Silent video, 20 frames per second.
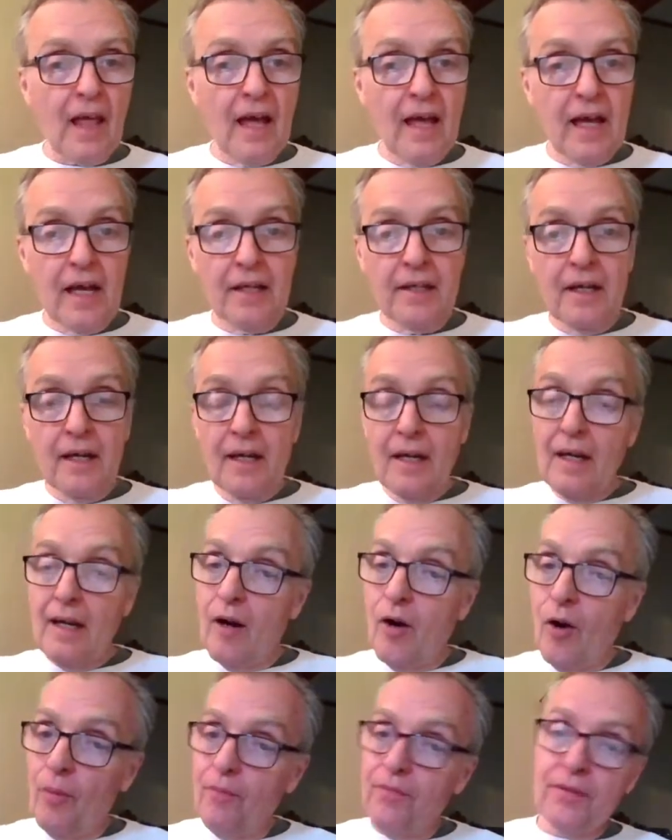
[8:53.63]
and
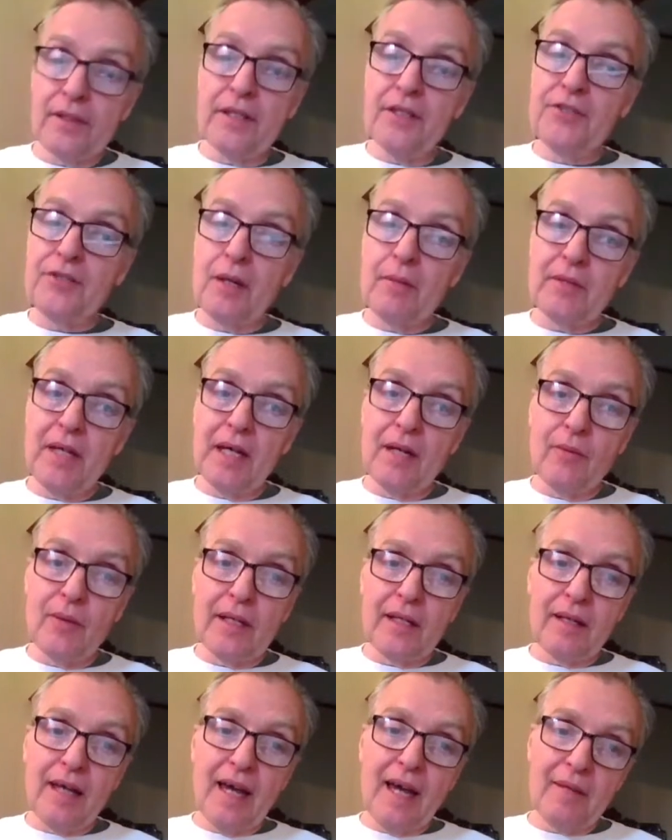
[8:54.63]
hopefully someday
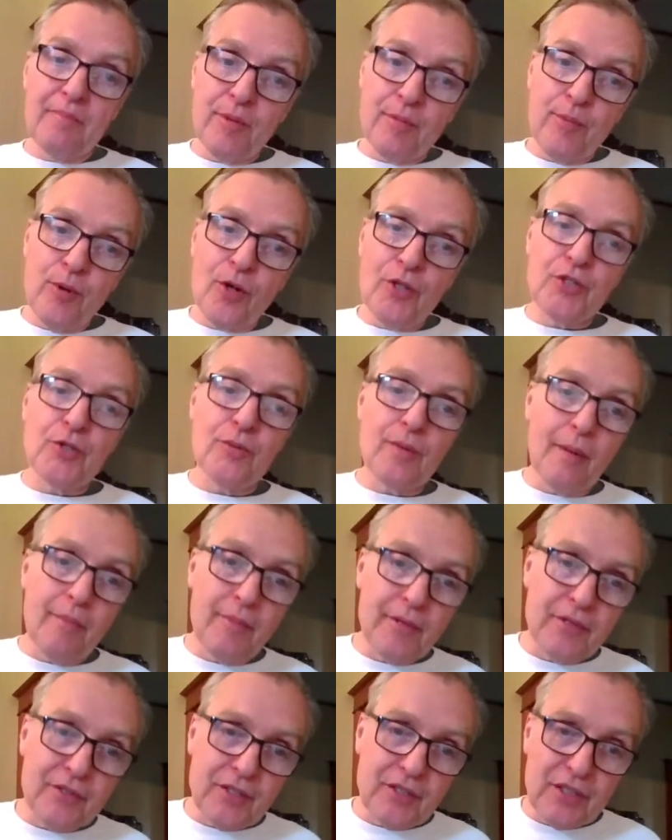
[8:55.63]
we can add proportional
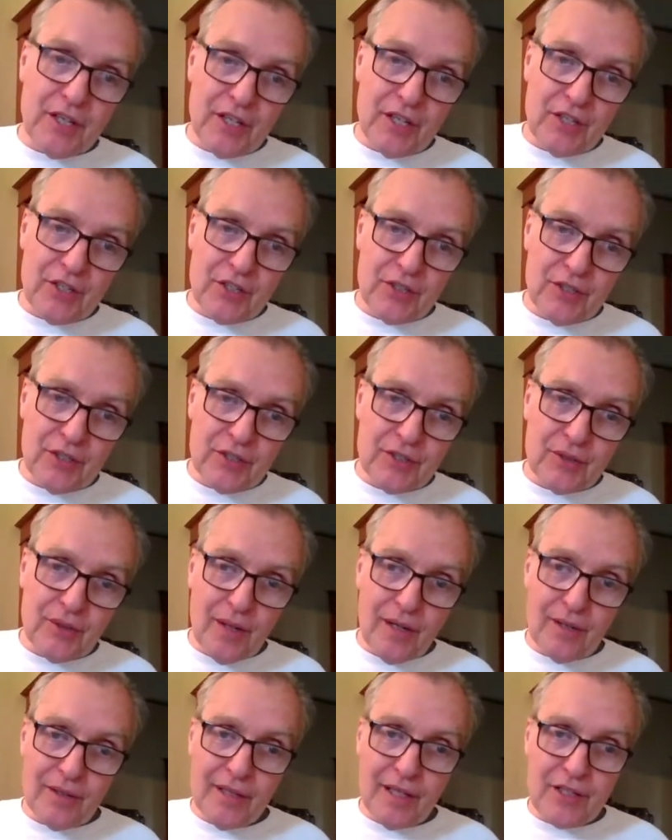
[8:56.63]
representation into
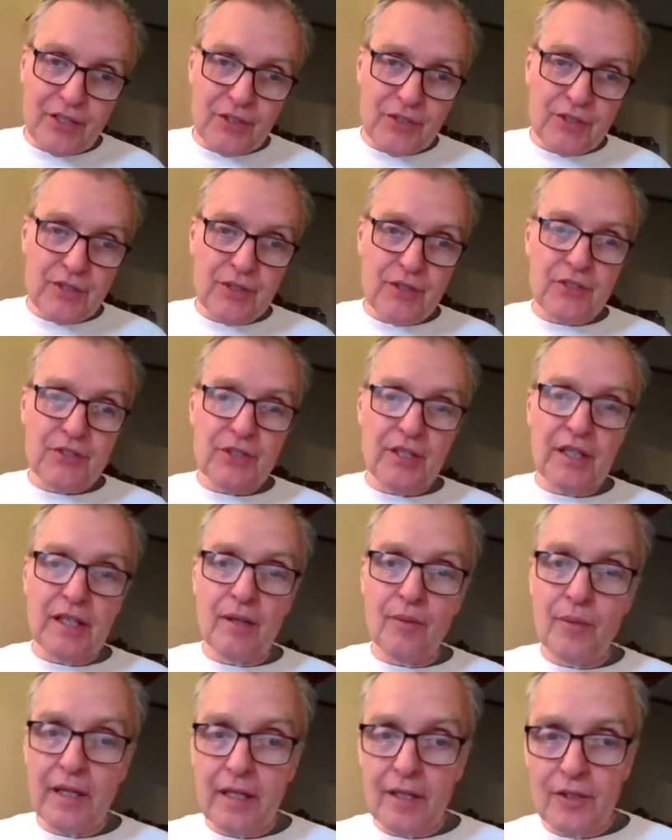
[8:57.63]
our elections in the
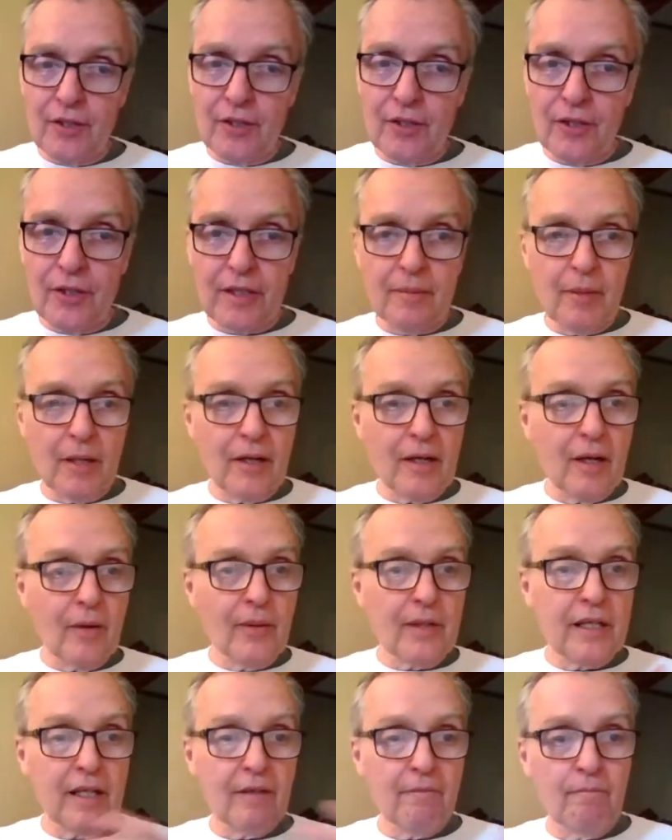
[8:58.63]
city, and we can look about
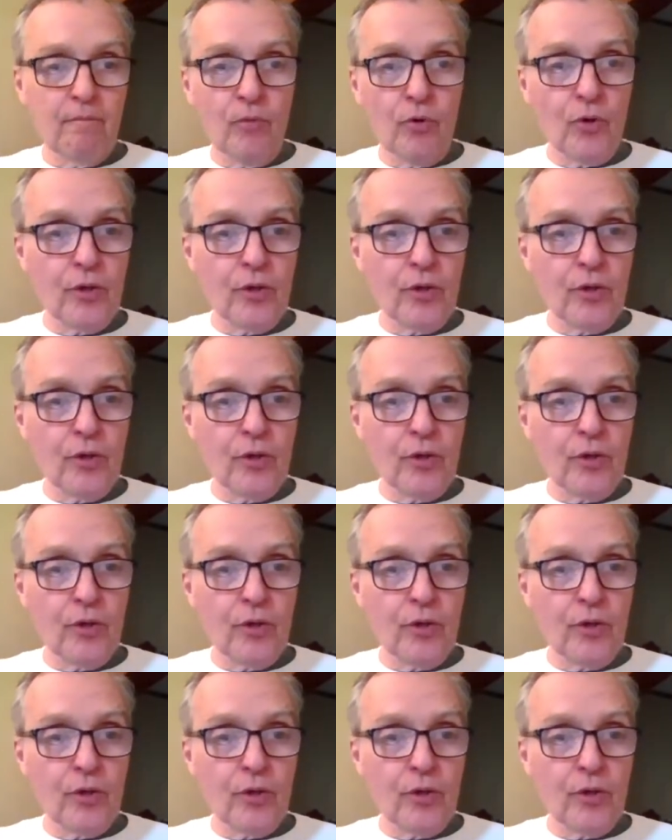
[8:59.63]
how we can have